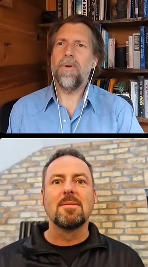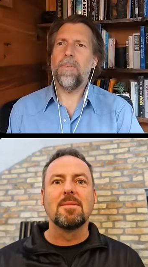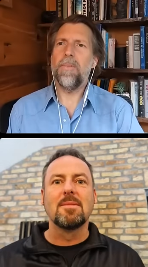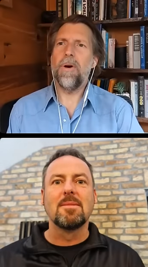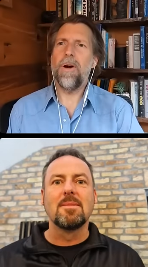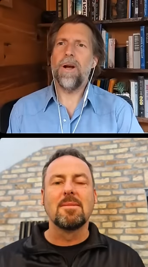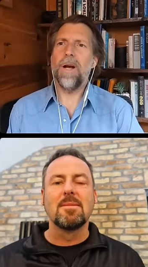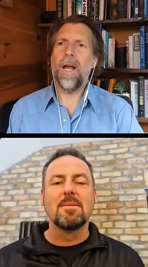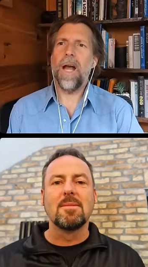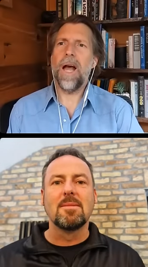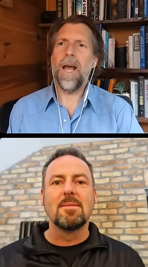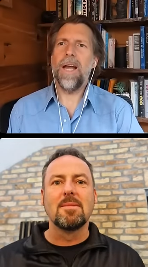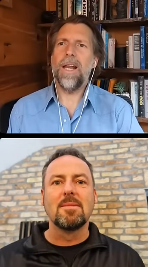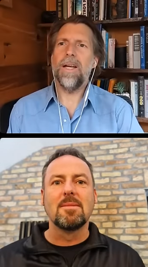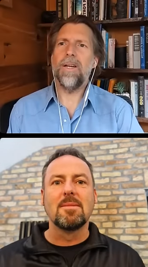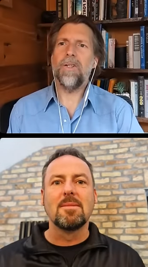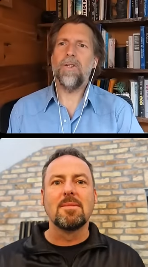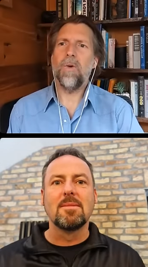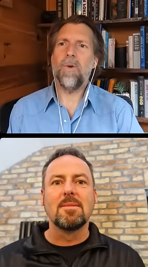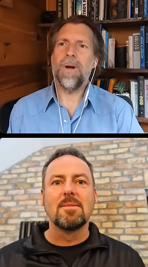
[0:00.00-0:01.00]
Speaker 1: for
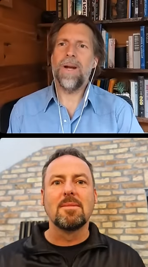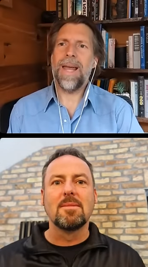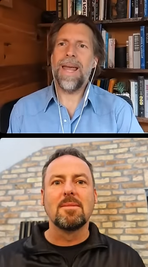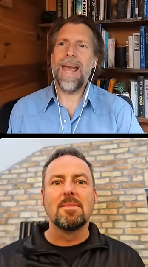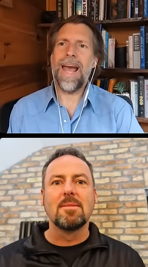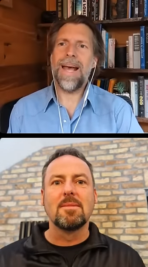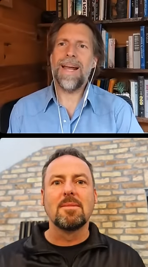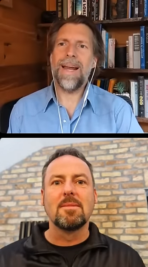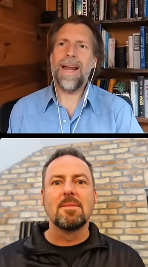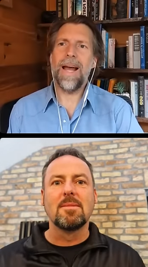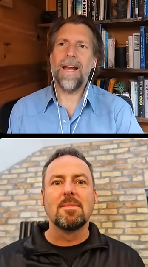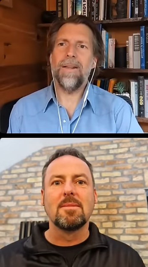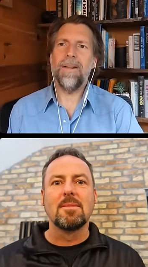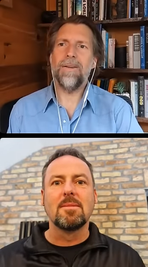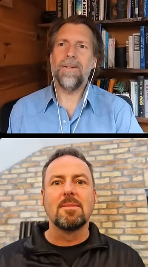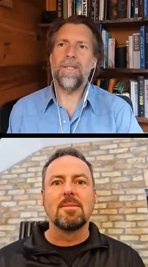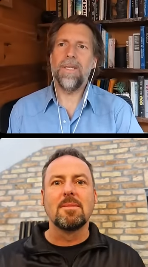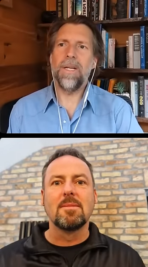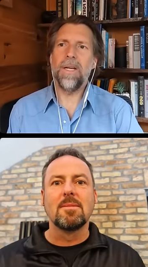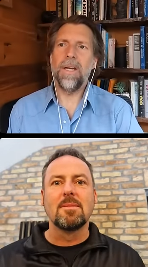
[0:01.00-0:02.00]
bronchitis or cat
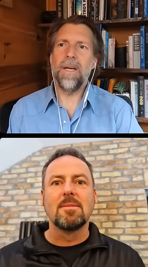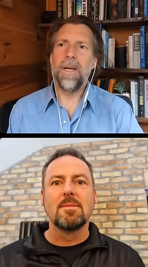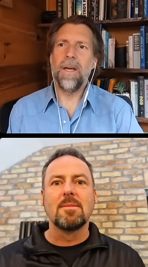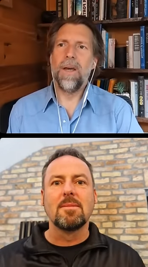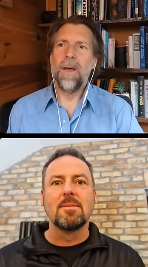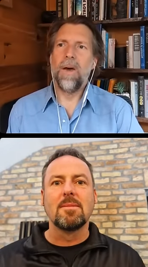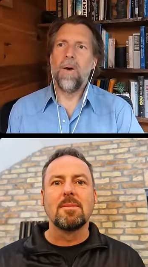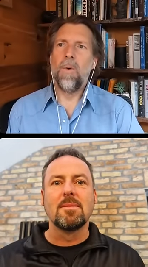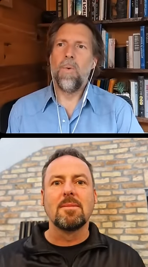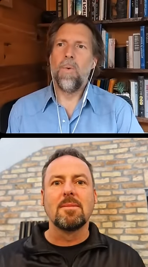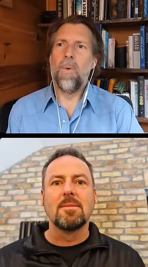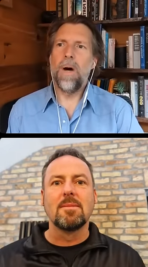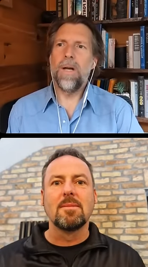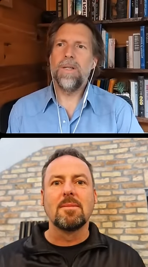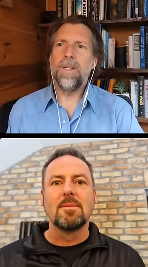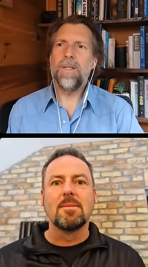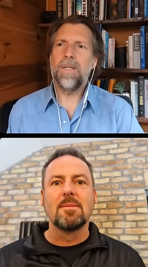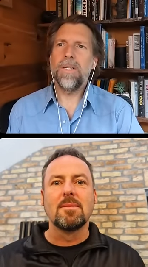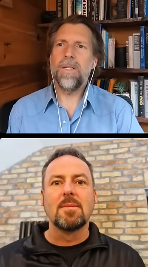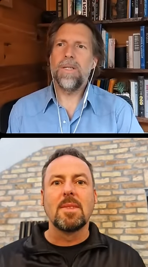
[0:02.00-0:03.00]
allergy?
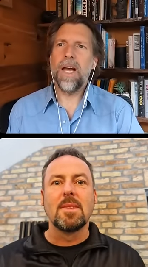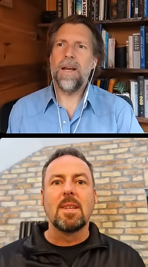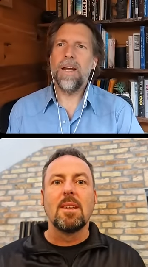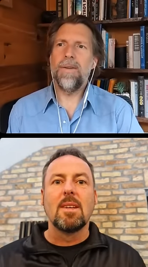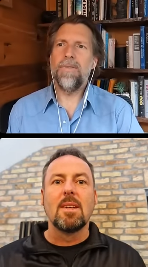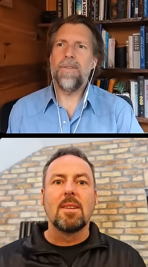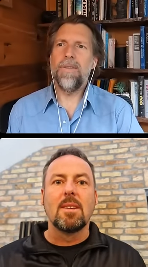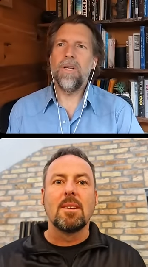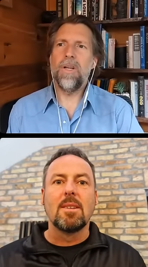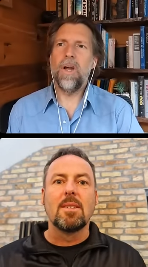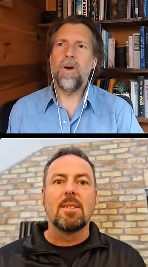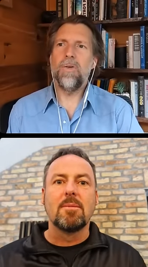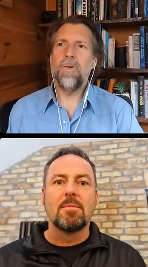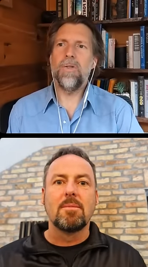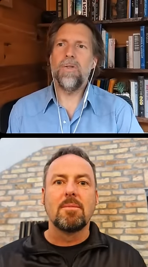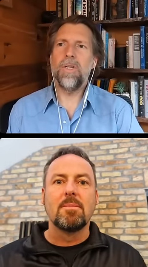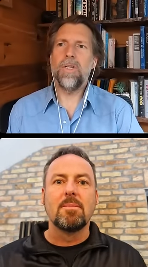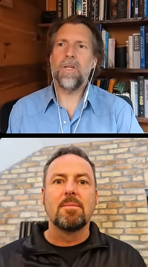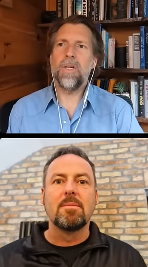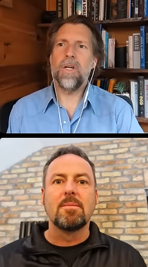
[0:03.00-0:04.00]
One side of the
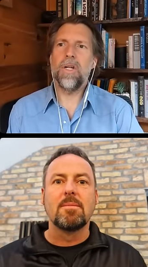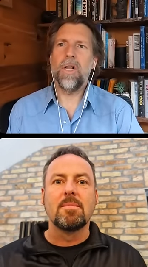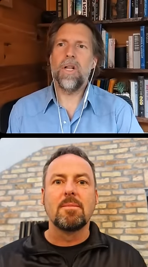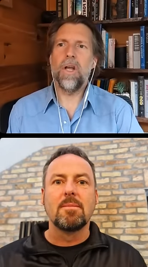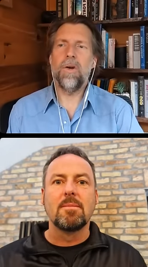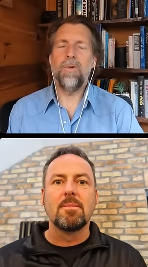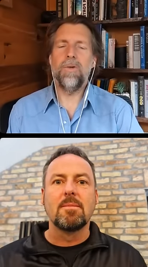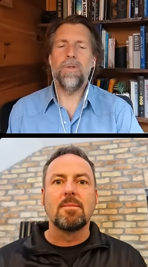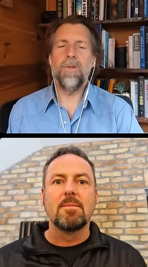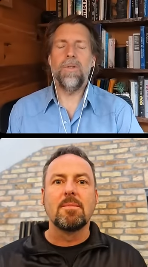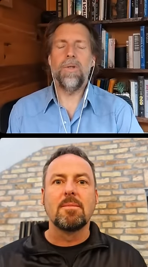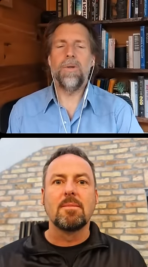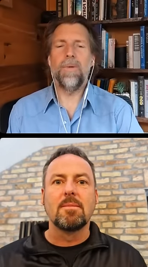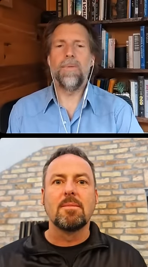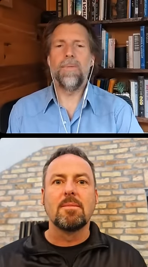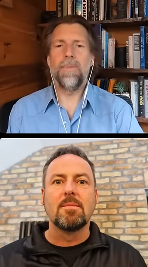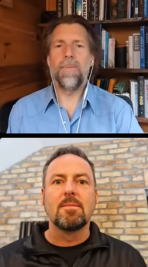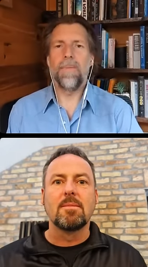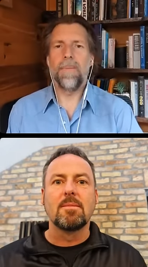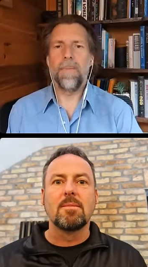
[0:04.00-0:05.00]
nose is closed.
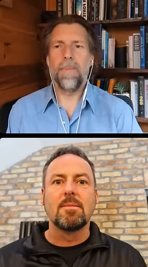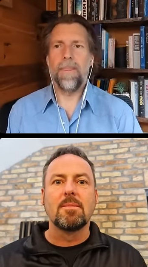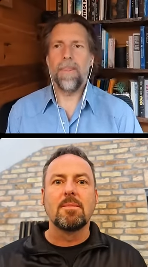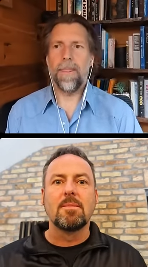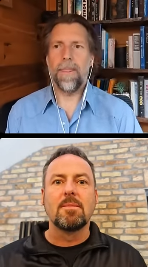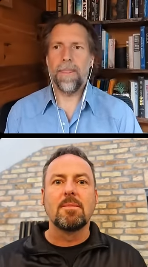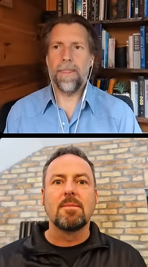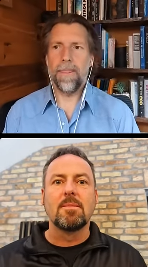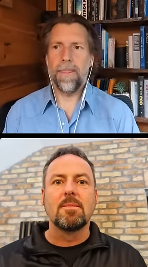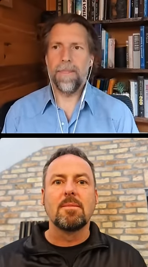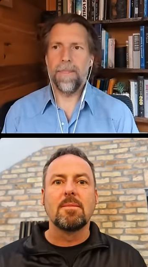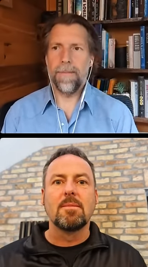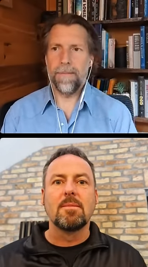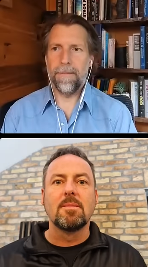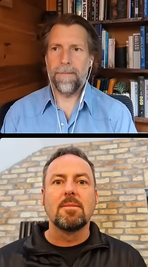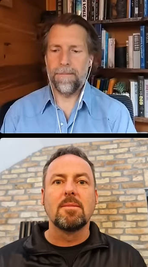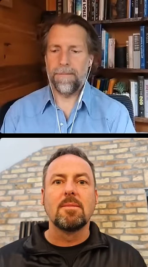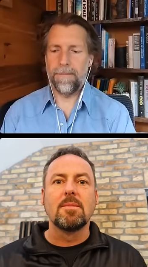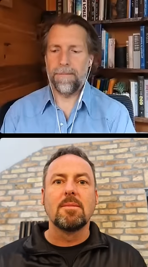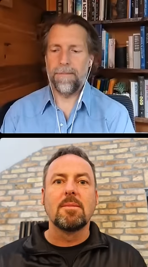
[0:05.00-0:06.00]

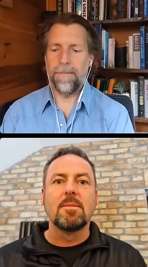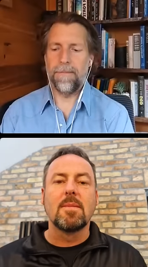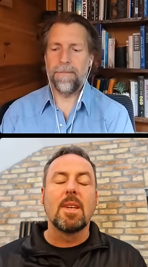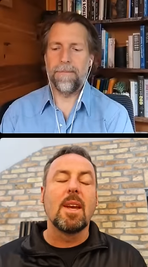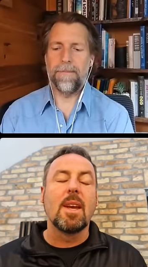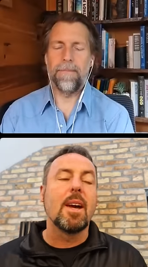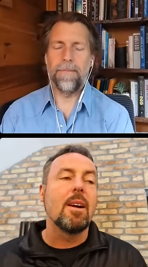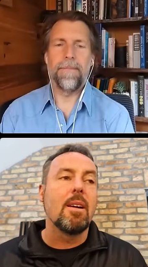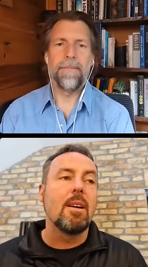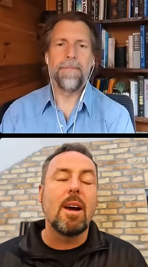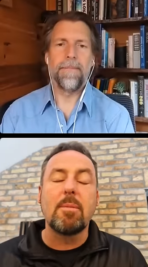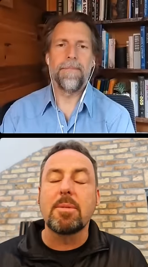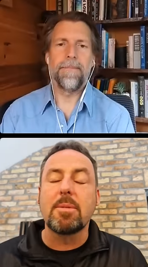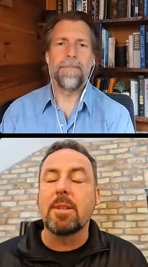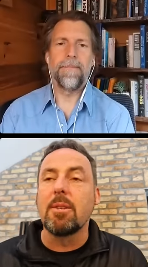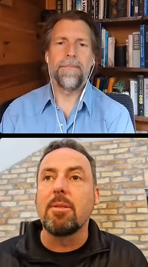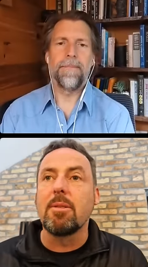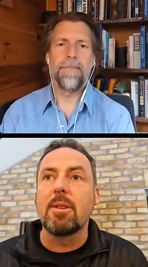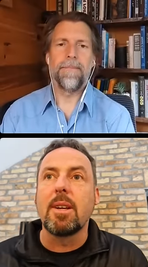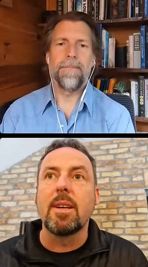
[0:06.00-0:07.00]
Speaker 2: Yeah,
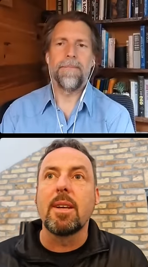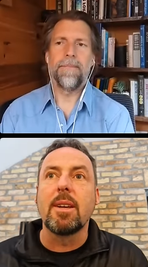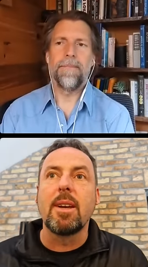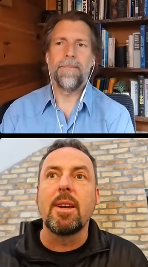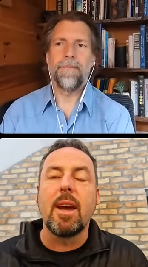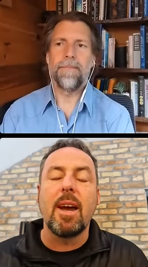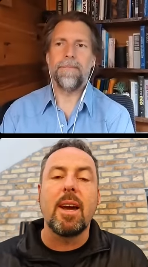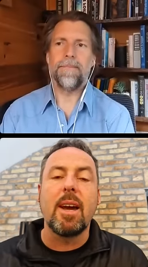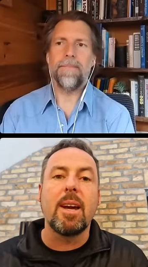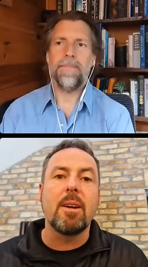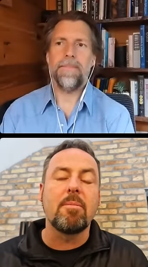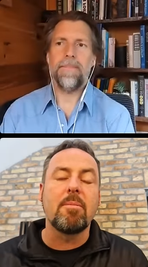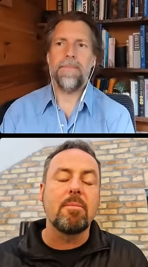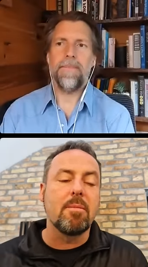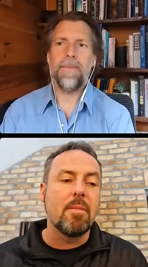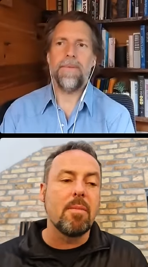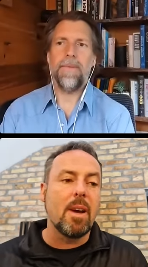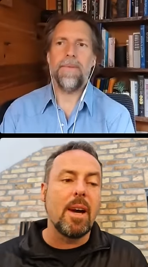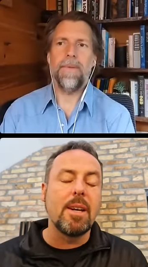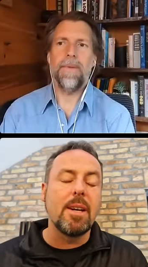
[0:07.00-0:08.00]
absolutely.
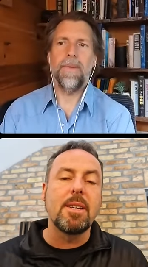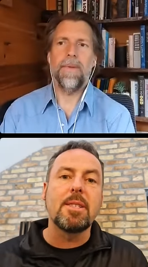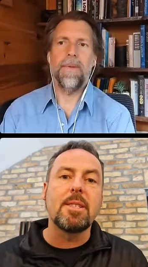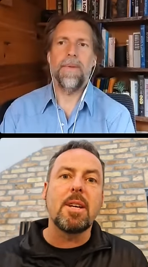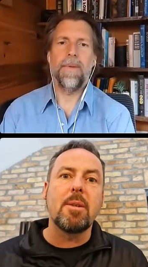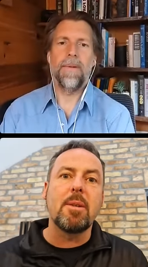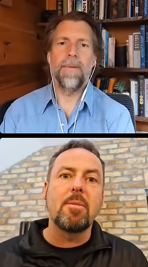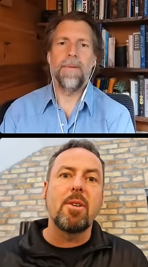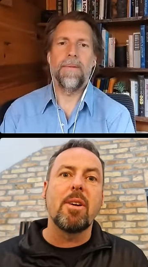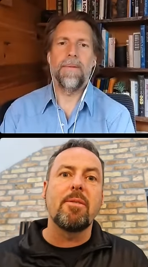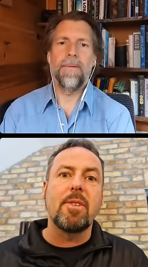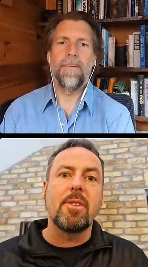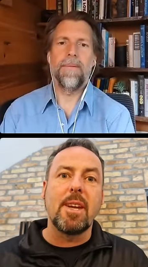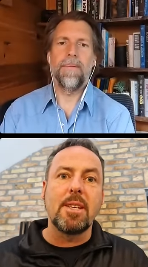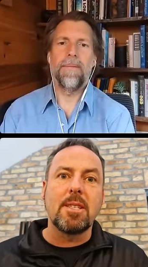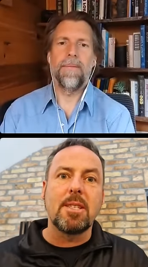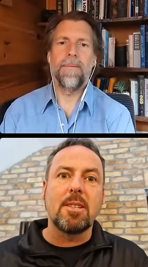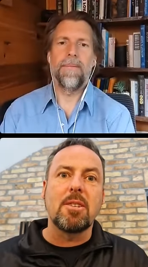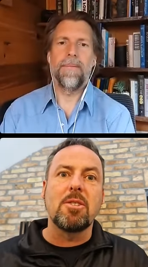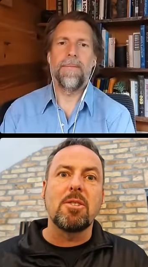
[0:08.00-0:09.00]
Anytime you have
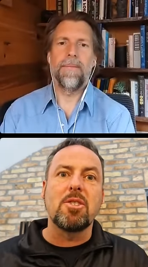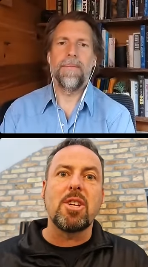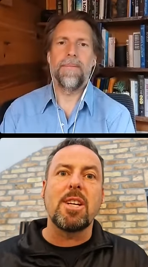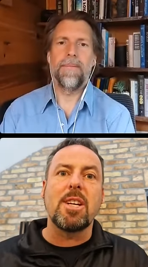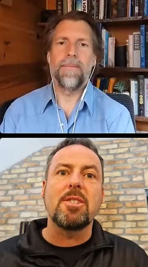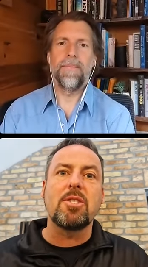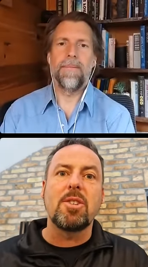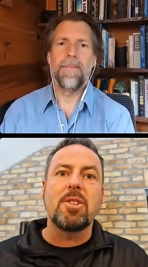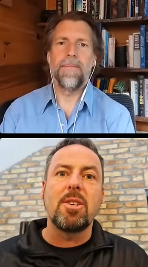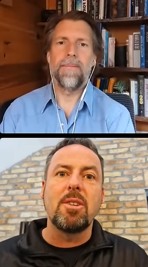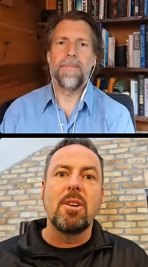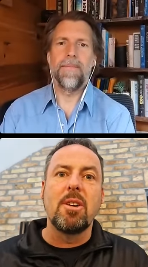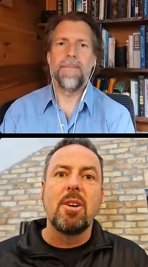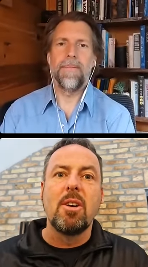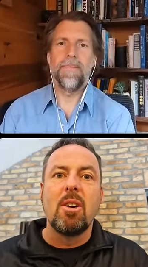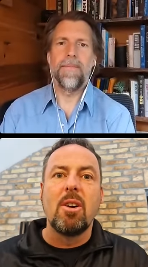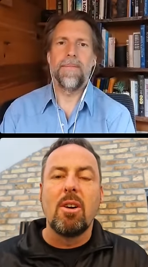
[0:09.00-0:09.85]
nasal congestion